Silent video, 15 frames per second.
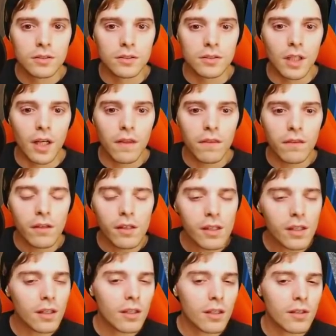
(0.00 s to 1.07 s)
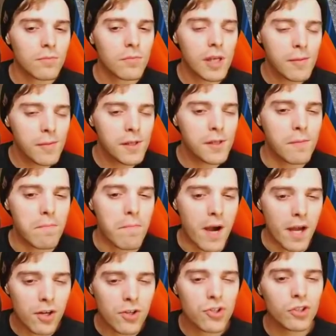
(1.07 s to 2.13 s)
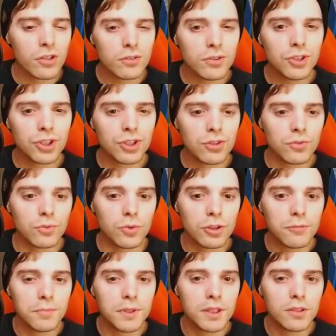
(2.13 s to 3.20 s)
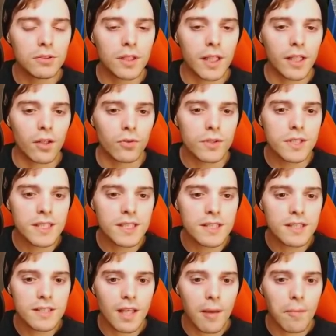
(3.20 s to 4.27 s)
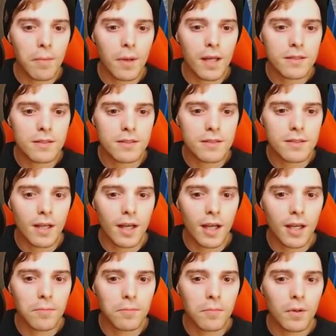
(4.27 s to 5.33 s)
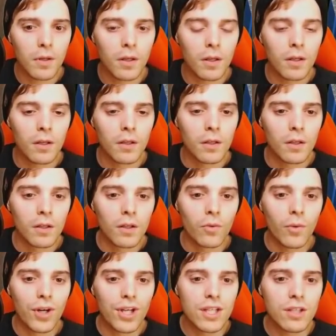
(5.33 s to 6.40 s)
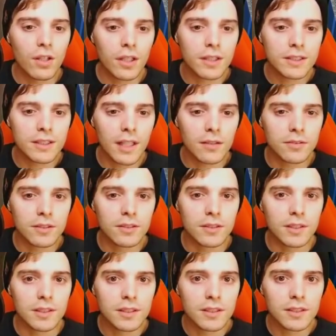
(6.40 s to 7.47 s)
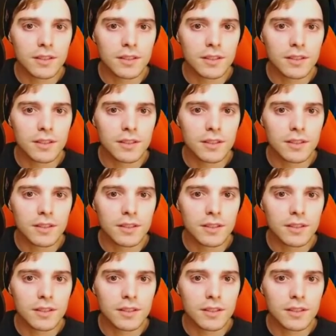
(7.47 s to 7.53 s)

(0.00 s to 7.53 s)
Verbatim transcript: Yeah, I think maybe the better solution would be to like a reset stamp at the time where he knocks out this